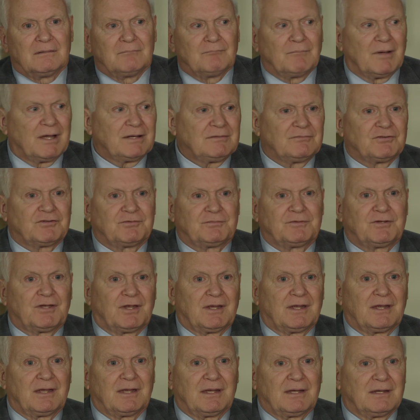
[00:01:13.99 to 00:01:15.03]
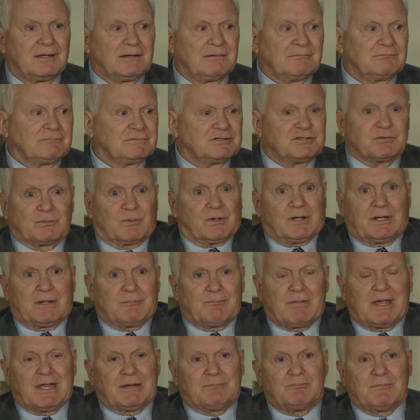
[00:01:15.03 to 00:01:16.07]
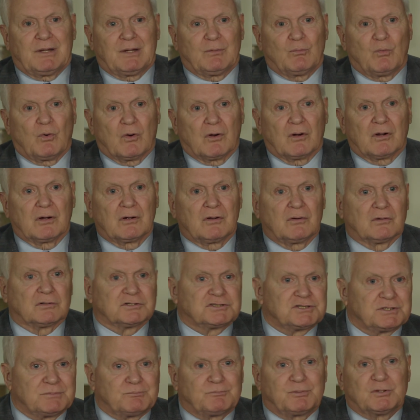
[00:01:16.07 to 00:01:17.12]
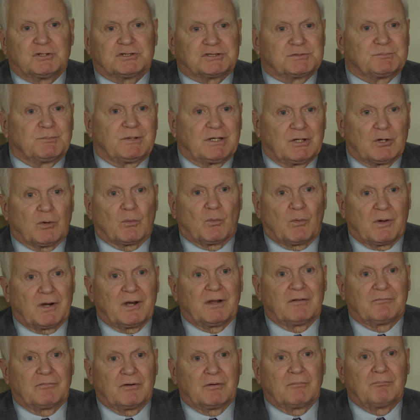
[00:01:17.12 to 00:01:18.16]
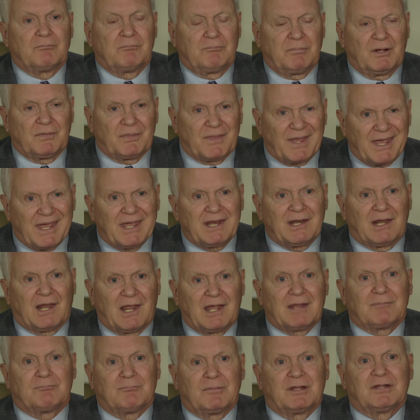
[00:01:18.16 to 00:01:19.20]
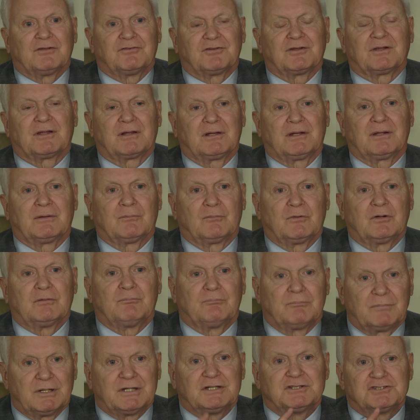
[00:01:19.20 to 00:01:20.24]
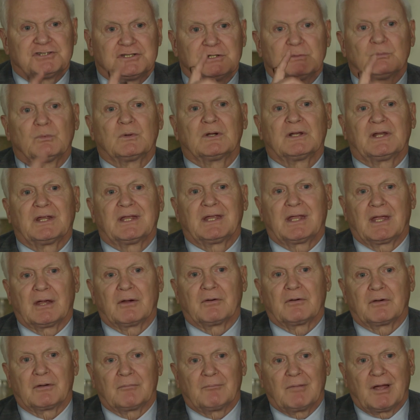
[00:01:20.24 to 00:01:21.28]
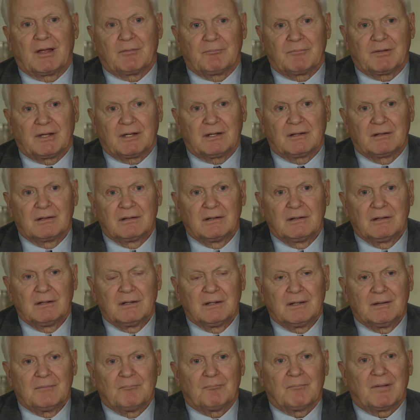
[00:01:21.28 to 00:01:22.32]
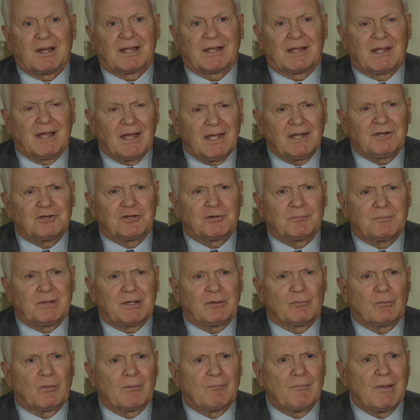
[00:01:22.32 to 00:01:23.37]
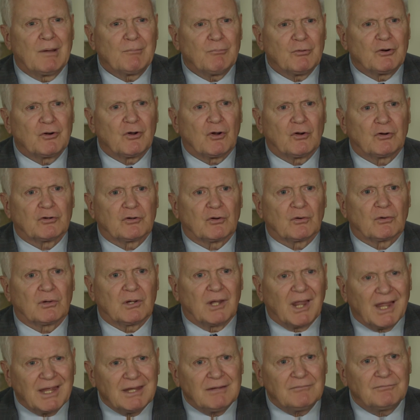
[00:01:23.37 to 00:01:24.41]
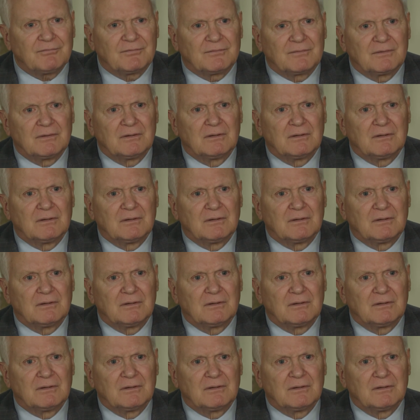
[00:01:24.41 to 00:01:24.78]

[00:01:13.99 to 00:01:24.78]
Might say she really made me work or she pushed me or whatever, but the headline basically would be she really cared about me. My God, to be remembered all your life?